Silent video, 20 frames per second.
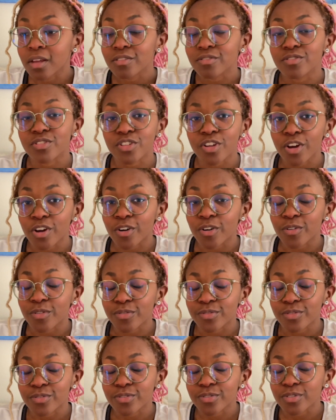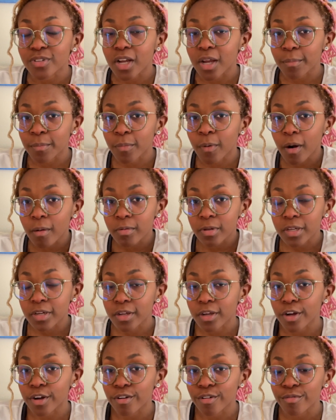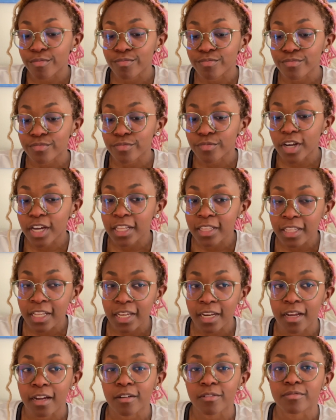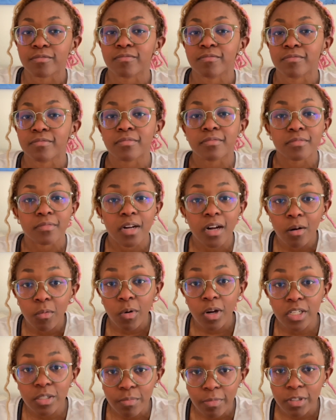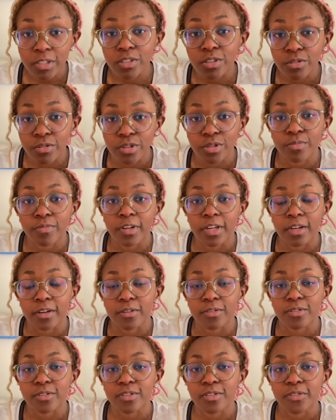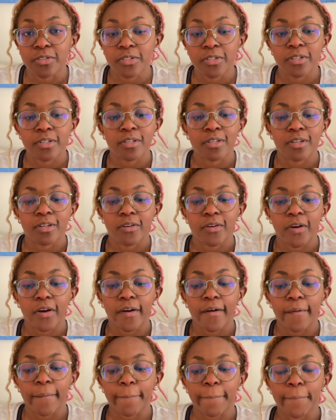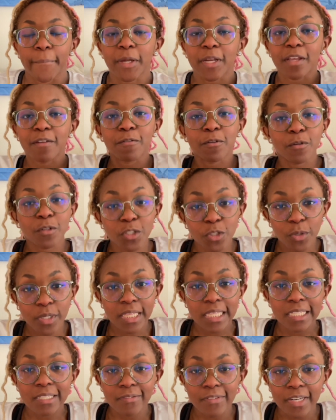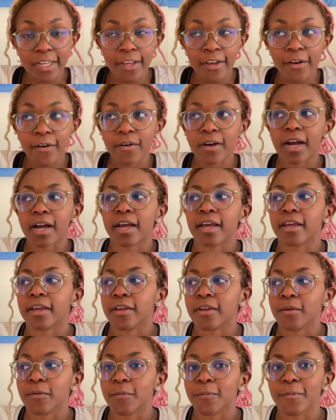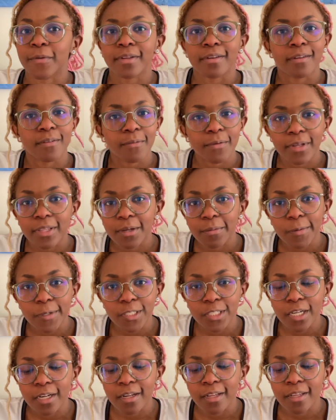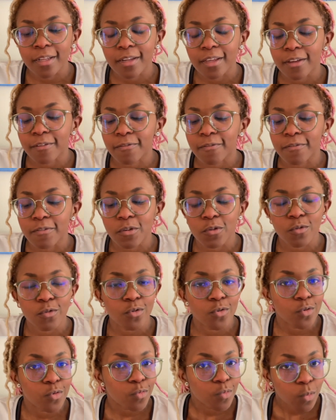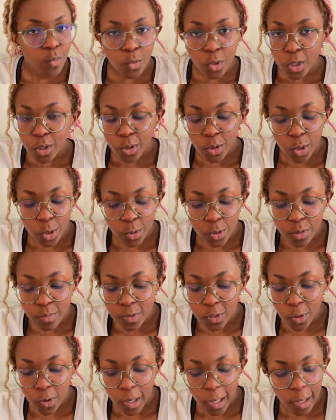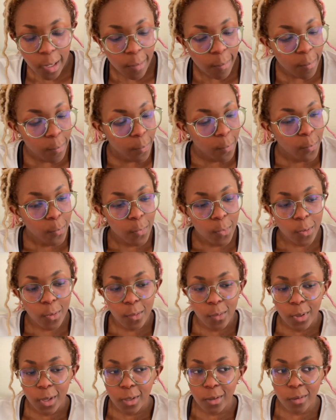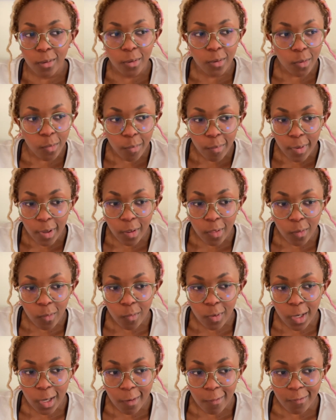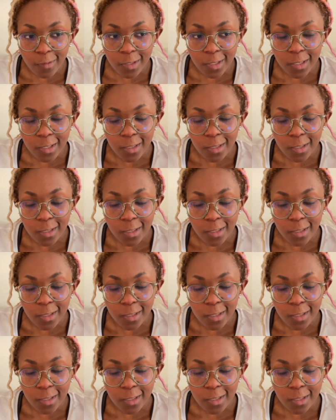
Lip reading: So I'm probably gonna go and lay down and watch a bunch of YouTube videos. But if you enjoyed this video, I would really appreciate it if you know, subscribe, hit the little bell or whatever.